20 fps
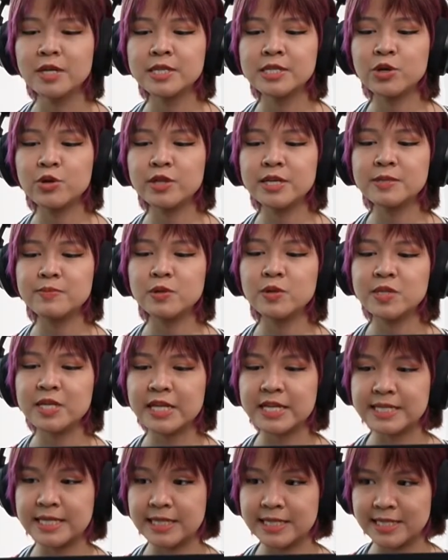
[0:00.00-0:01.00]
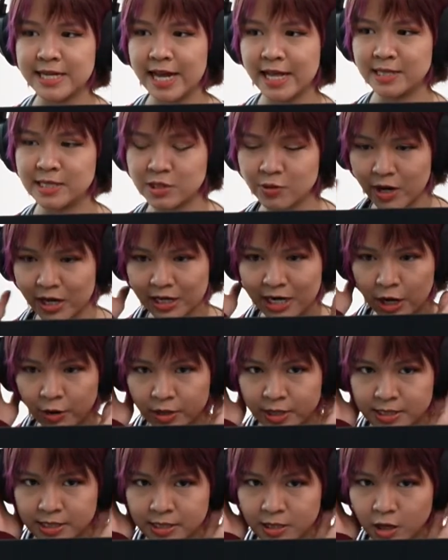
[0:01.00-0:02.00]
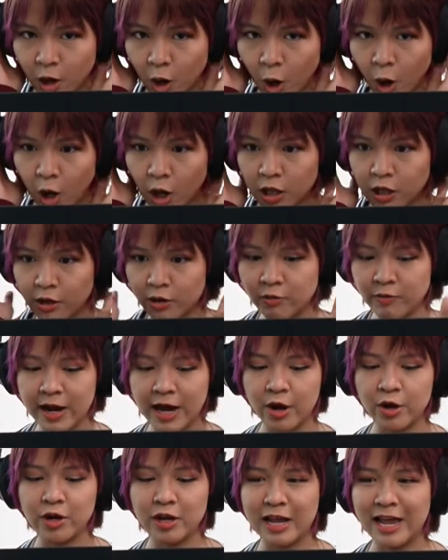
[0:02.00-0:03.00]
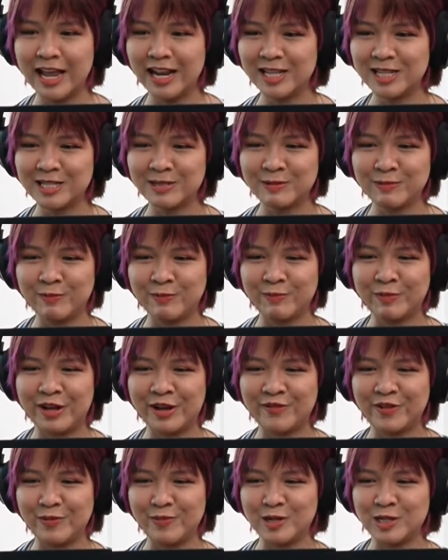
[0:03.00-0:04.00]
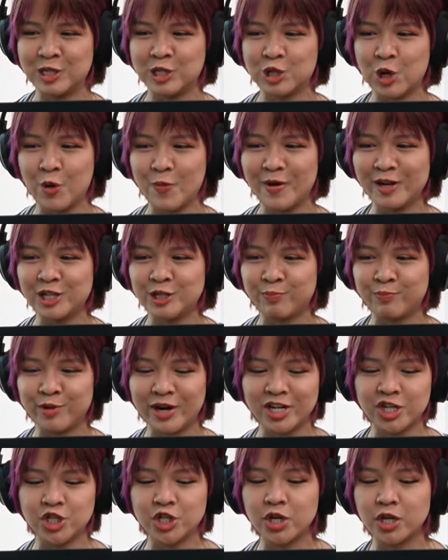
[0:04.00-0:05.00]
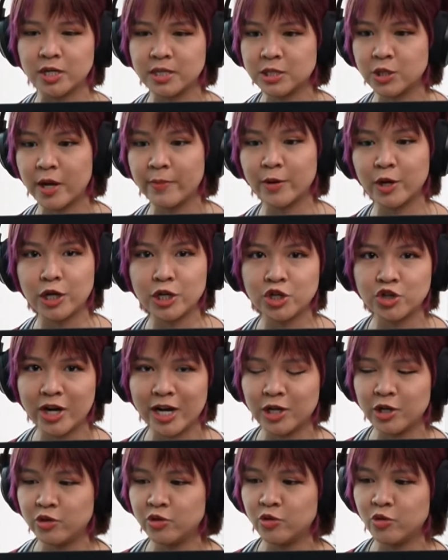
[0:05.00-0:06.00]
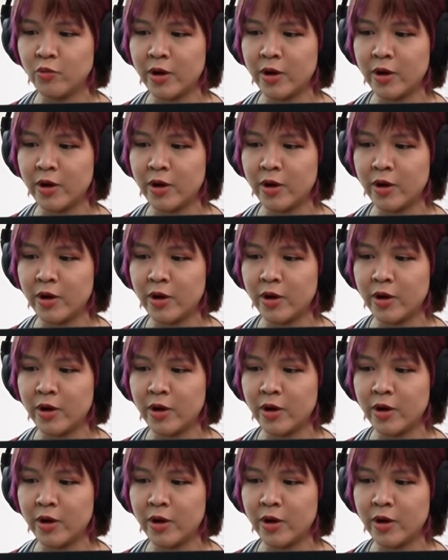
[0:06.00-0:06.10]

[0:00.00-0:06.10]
So this music is intense right now. It's all around and it's giving me so much pressure. So I'm gonna try to do